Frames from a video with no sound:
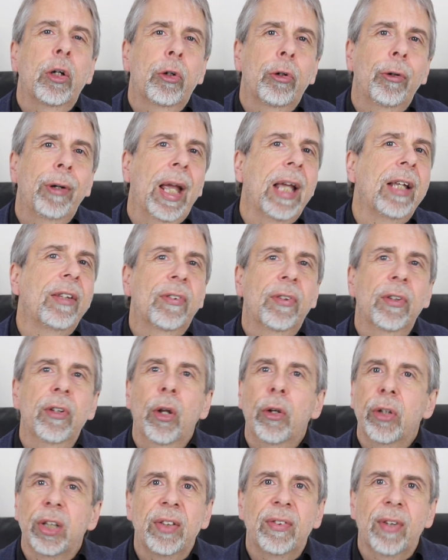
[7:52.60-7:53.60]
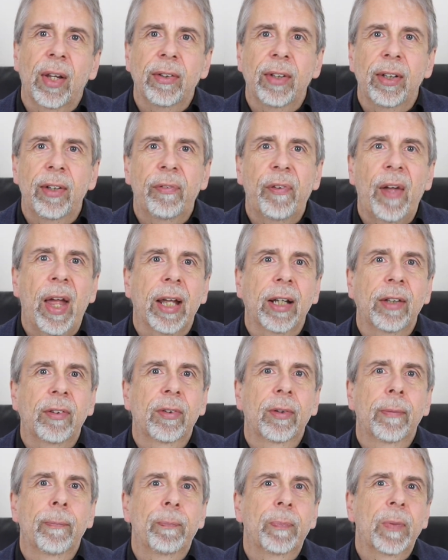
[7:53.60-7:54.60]
creates an unintended
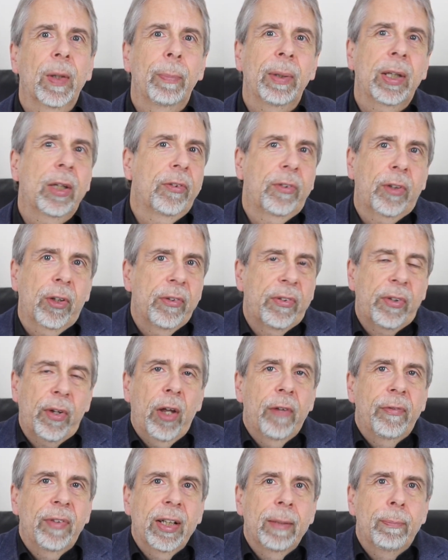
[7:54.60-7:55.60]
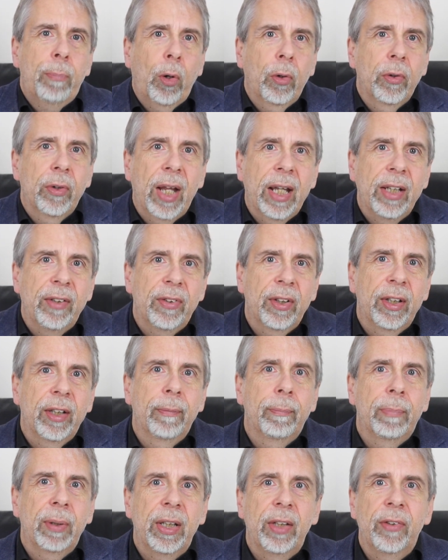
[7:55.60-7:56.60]
effect, because conserving
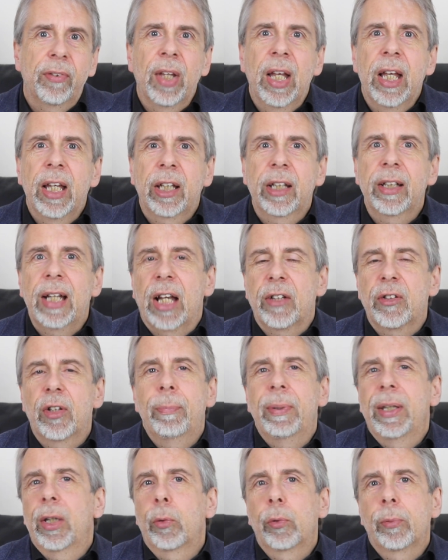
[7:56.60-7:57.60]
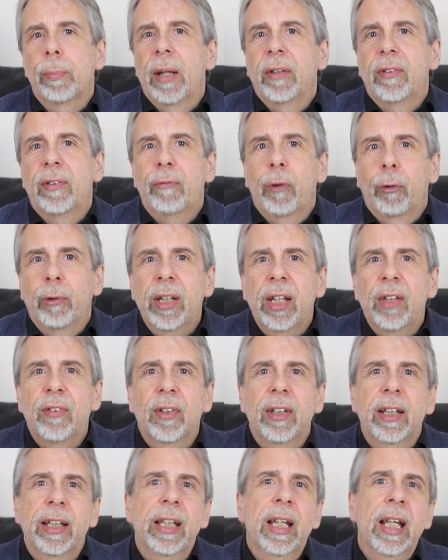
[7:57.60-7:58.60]
pollinating bees can actually be augmented very
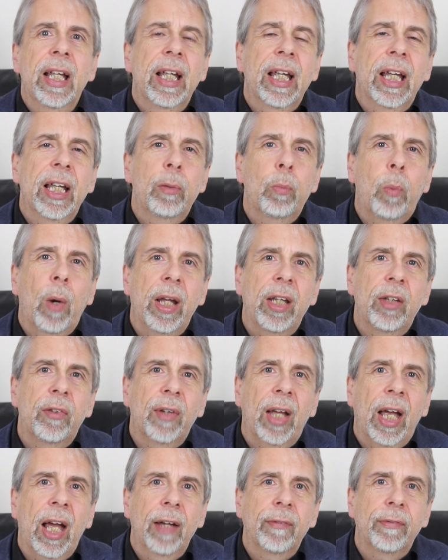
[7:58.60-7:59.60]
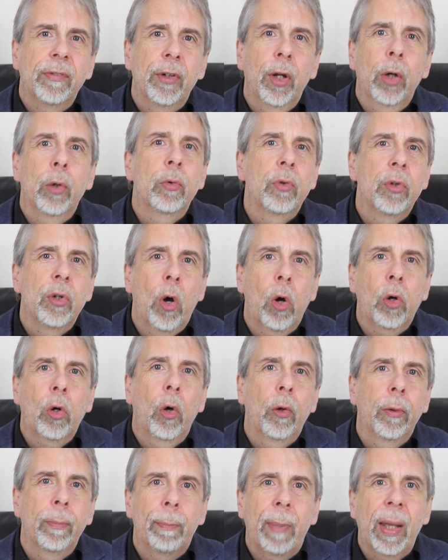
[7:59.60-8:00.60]
easily in ways that have no
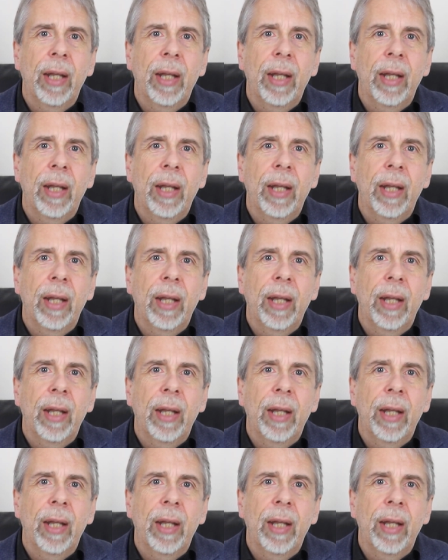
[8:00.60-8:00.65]
knock-on